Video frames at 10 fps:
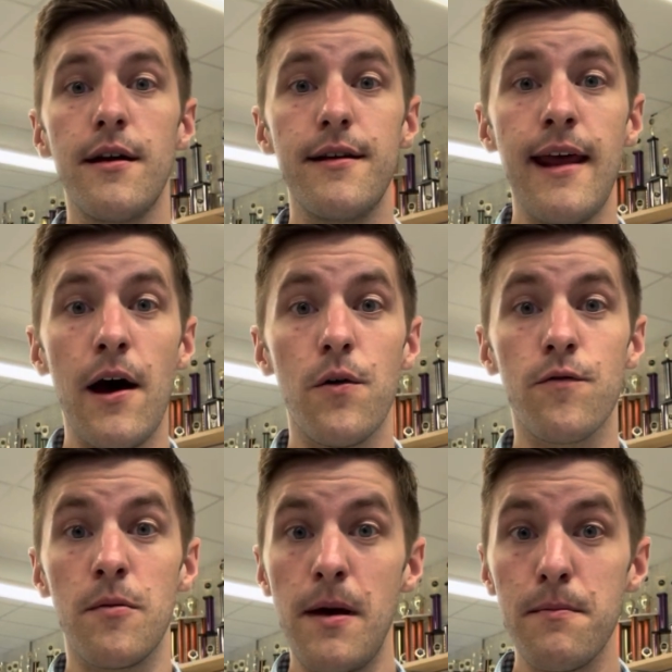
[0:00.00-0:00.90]
Now,
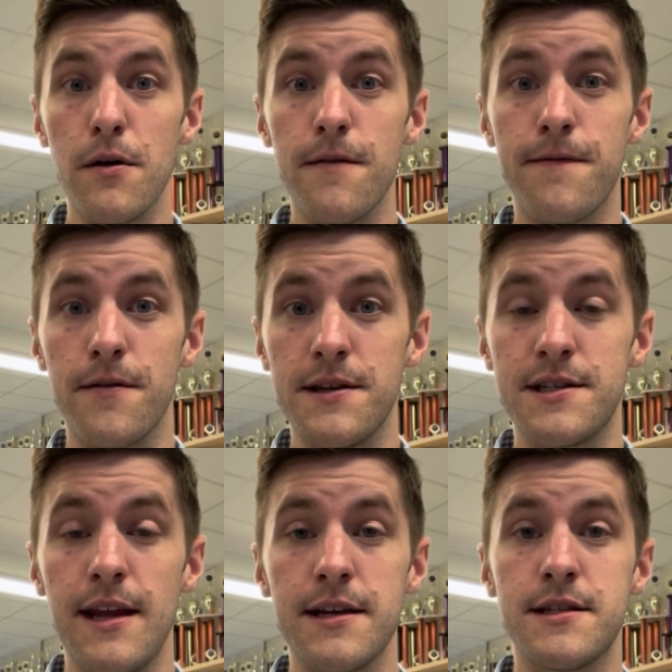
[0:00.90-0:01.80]
remember, for this
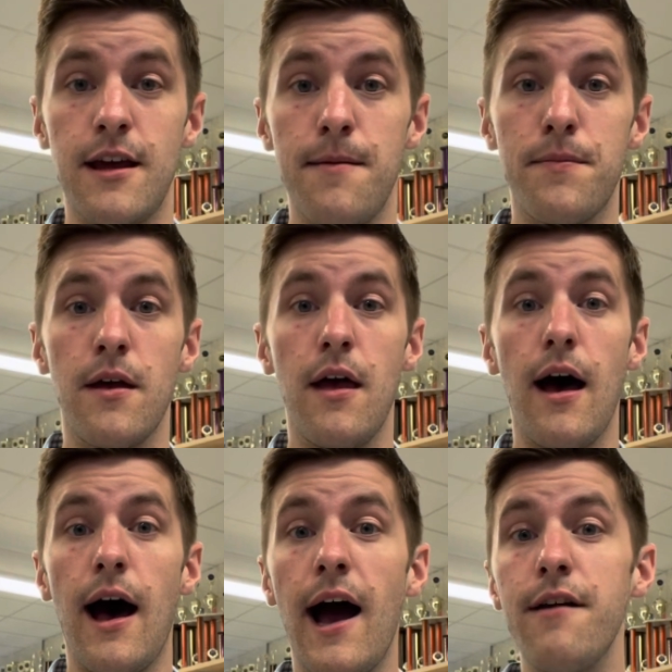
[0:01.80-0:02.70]
next step,
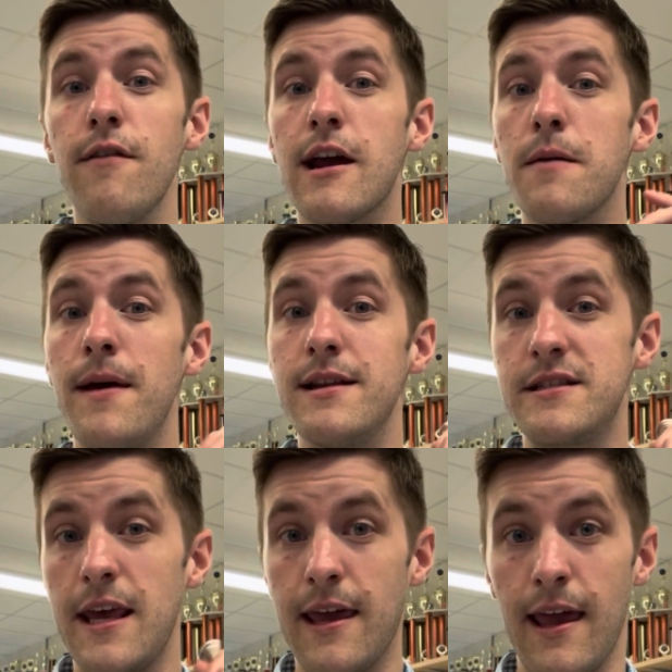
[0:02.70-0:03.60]
I recommend
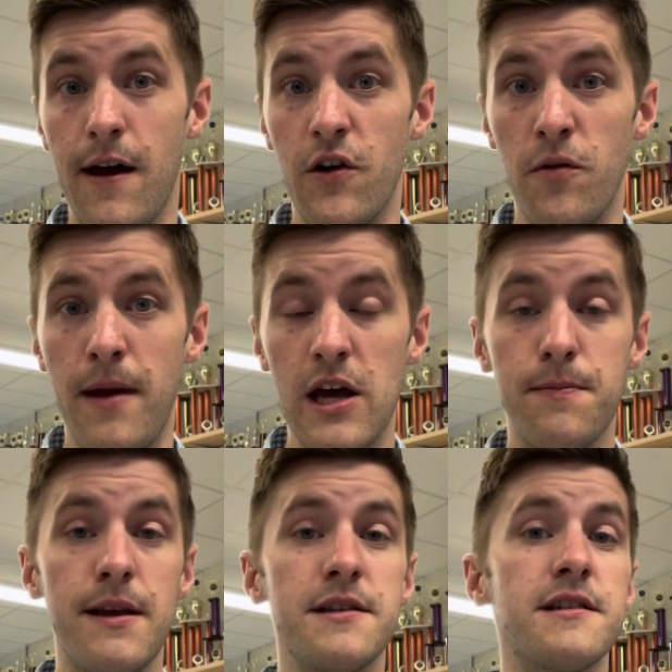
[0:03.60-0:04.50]
taking out your
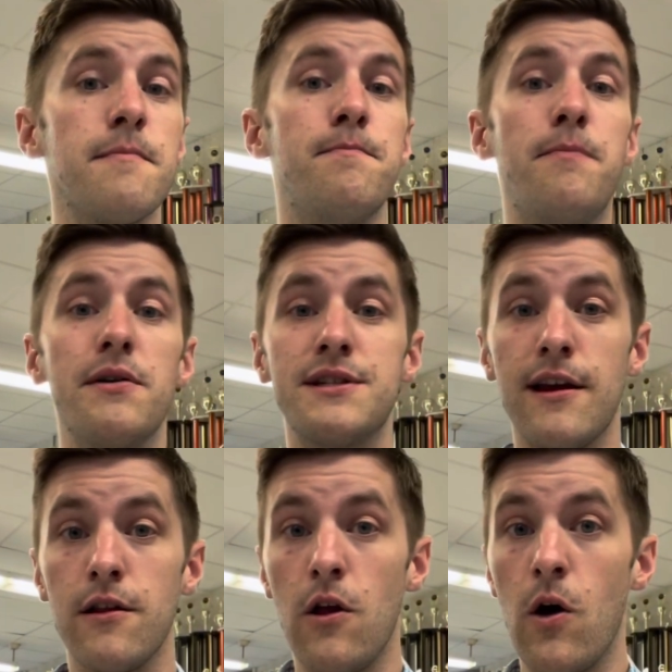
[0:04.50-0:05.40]
mouthpiece, buzzing
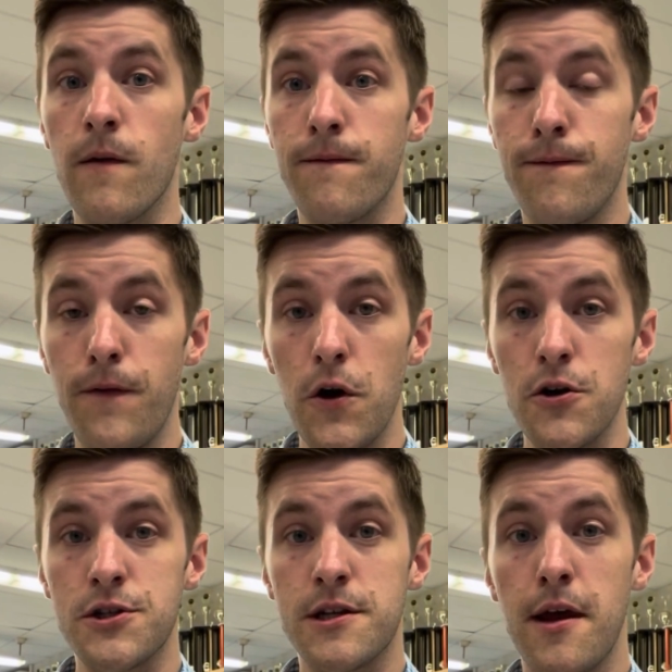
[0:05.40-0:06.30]
along
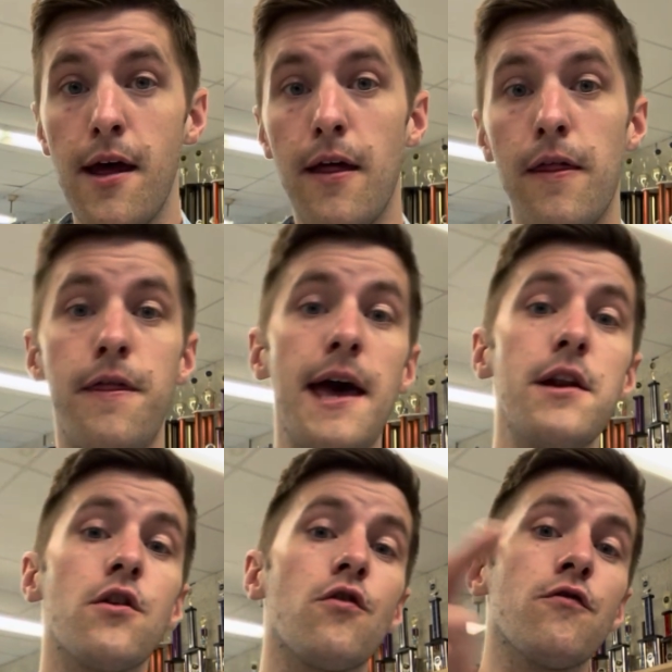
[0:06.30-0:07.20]
first,
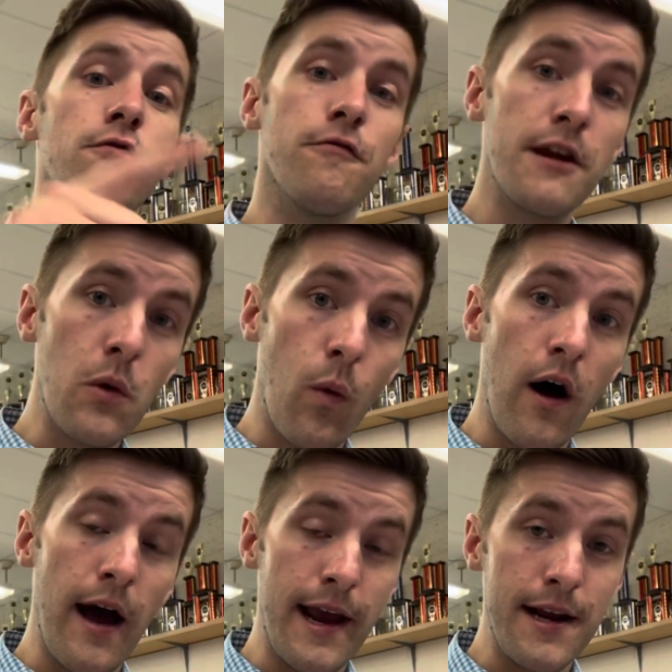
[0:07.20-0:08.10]
then
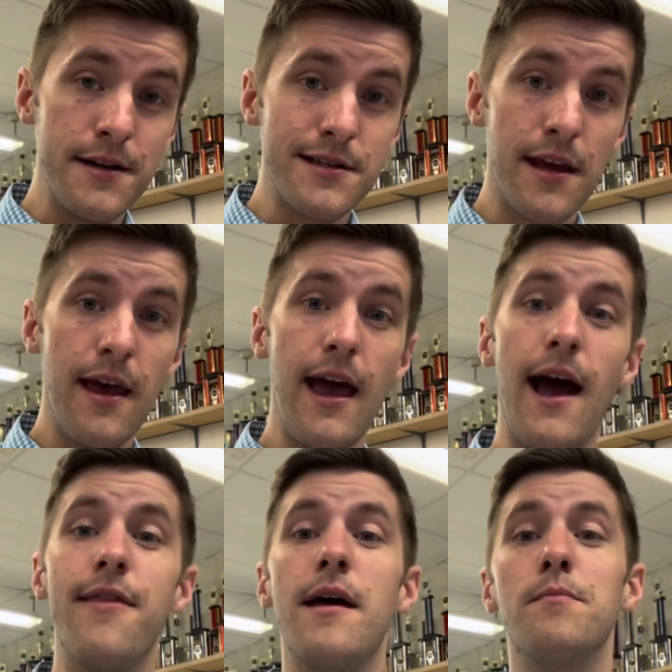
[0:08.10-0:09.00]
rewind,
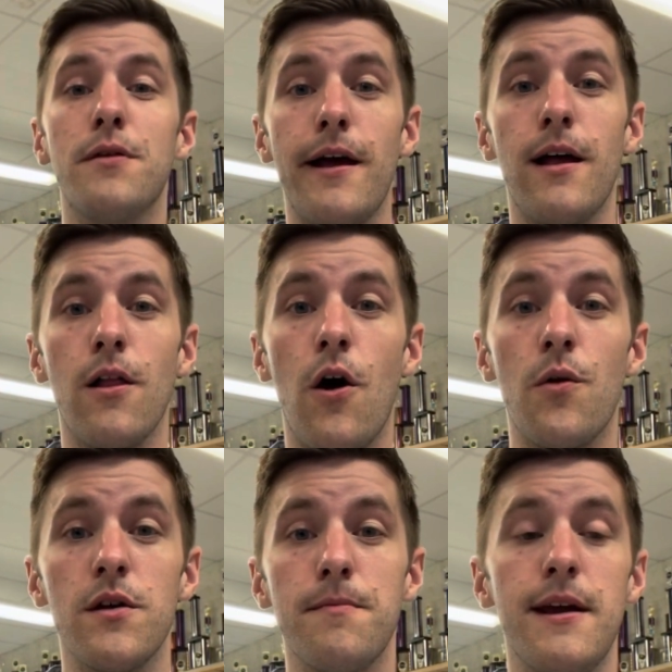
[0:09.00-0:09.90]
and then play along
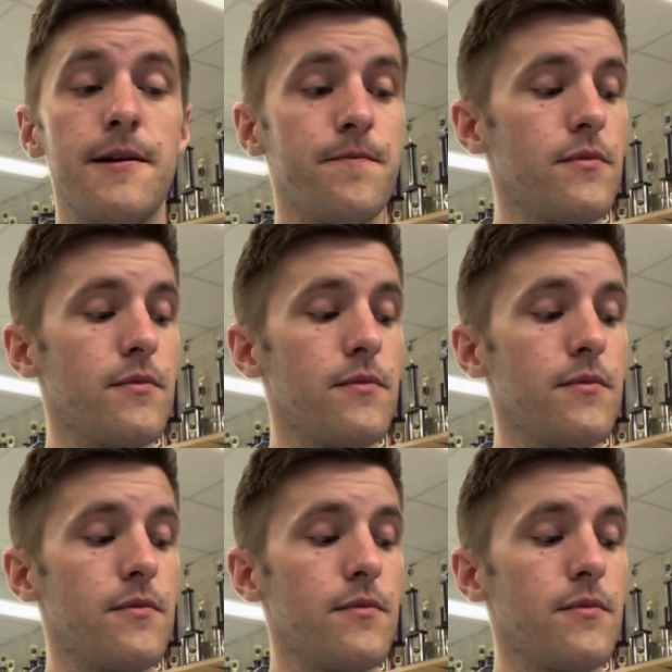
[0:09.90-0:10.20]
with me.